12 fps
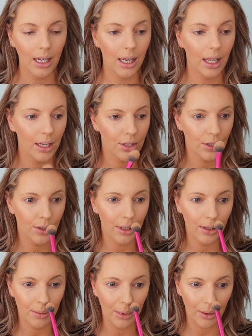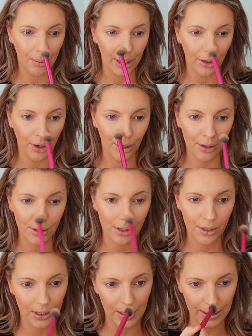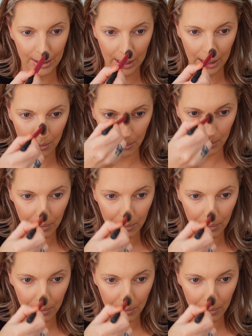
I like to do a little bit on my nose, just the tip,